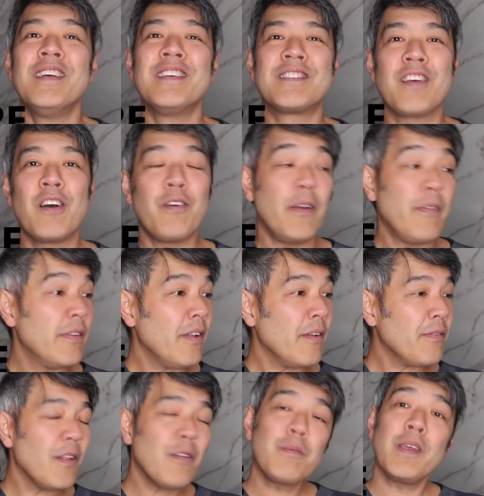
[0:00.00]
So if you're
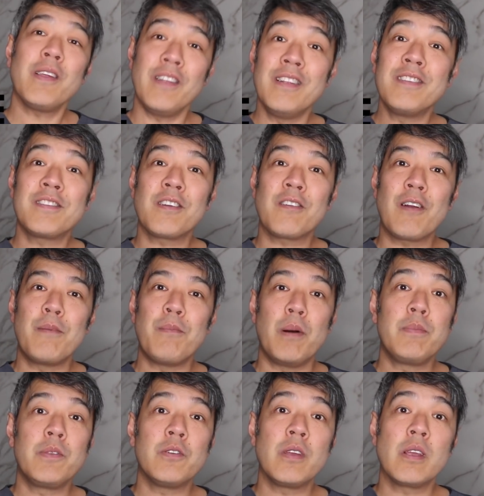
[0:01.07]
not following me on Instagram,
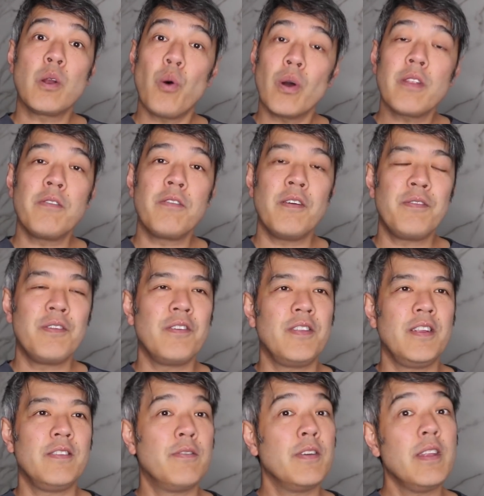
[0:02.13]
I'm doing quite a fair few of
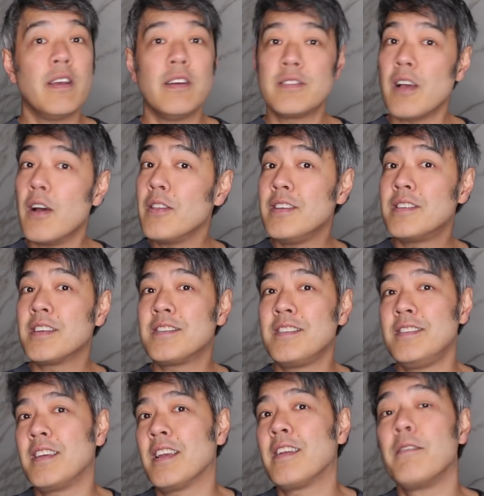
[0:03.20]
these videos, only
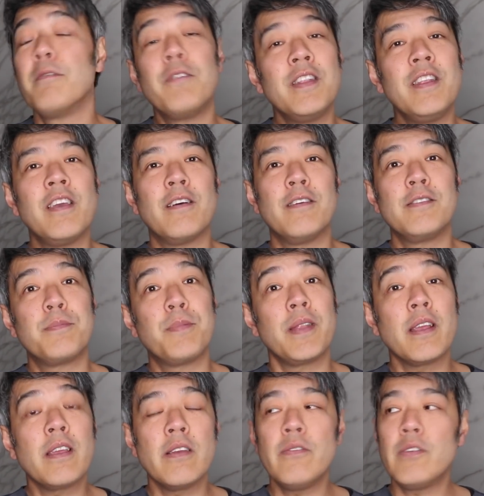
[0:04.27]
60-second videos, but
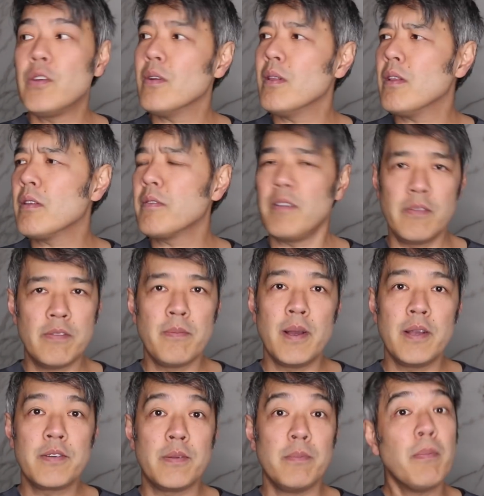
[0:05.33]
it gives you a lot of
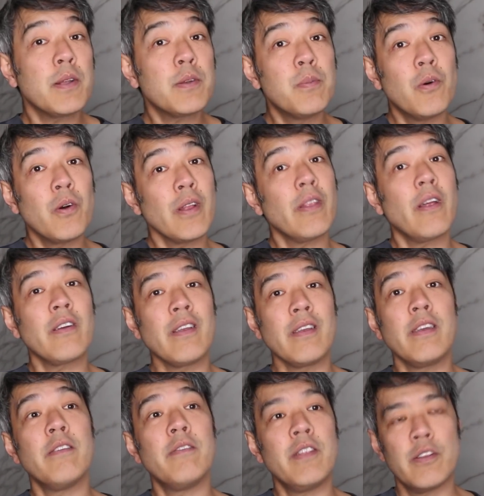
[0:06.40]
information, much more than I can
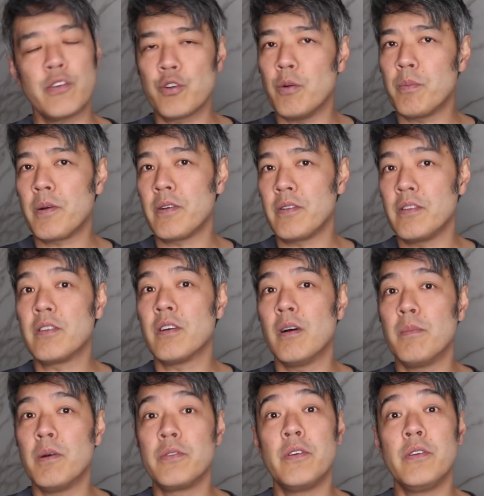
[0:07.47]
give in a short period of
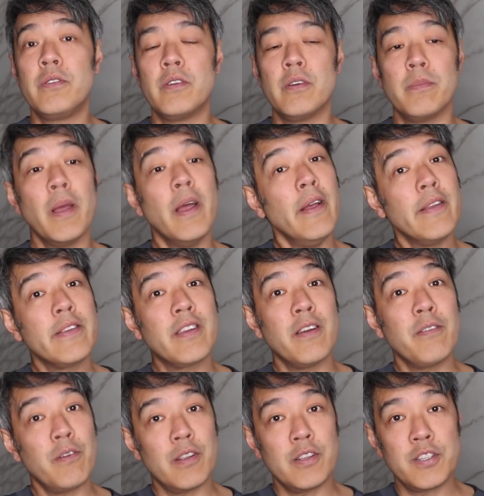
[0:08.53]
time on YouTube. So
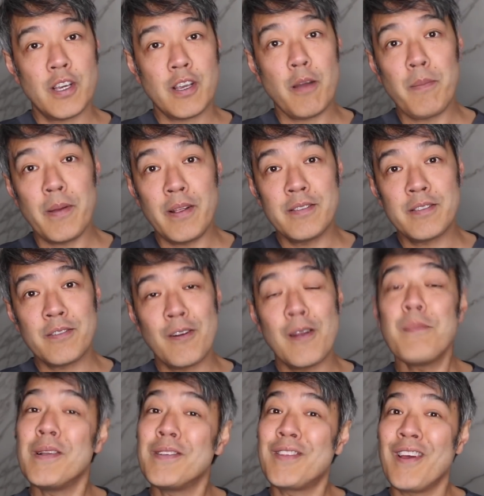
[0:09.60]
if you want to check out my
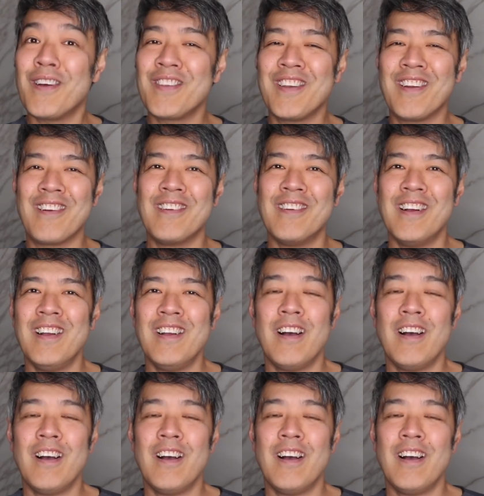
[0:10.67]
Instagram, it's down here.